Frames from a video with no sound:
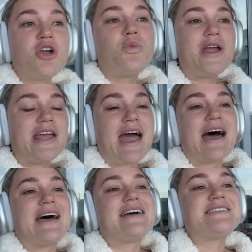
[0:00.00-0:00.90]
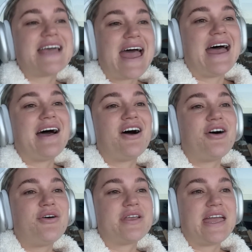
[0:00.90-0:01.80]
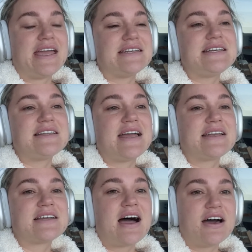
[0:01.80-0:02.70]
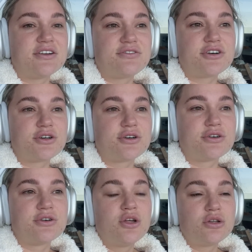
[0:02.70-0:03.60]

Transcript: We had our Candyland Carnival